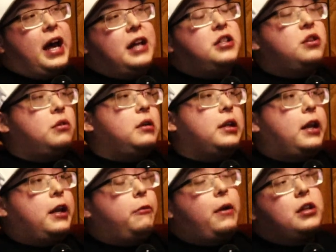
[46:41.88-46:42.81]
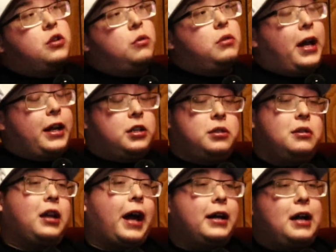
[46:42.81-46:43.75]
And then it went to like
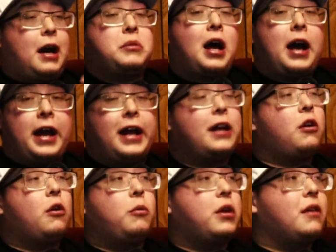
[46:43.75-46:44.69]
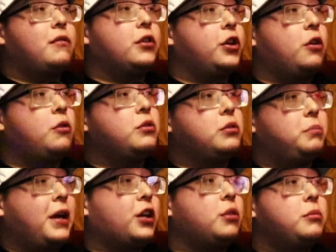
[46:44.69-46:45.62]
I'm not hating on whatever, you
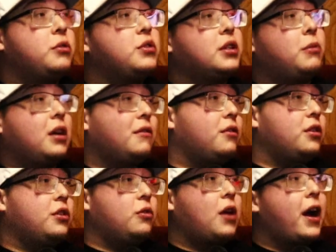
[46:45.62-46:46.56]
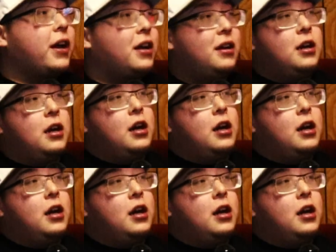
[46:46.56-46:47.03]
make your music whatever you like,